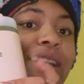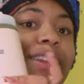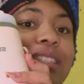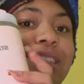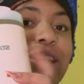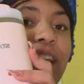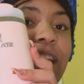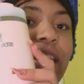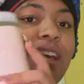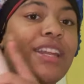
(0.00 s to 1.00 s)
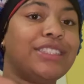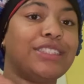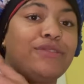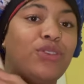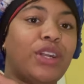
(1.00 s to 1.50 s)
This is a 30, this is
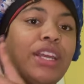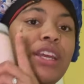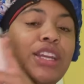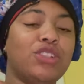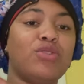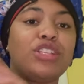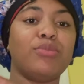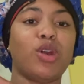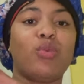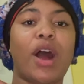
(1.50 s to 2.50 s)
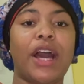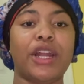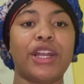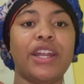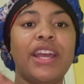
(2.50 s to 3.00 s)
a 40. This one is more
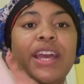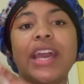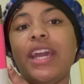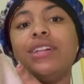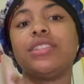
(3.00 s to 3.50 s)
wider and it's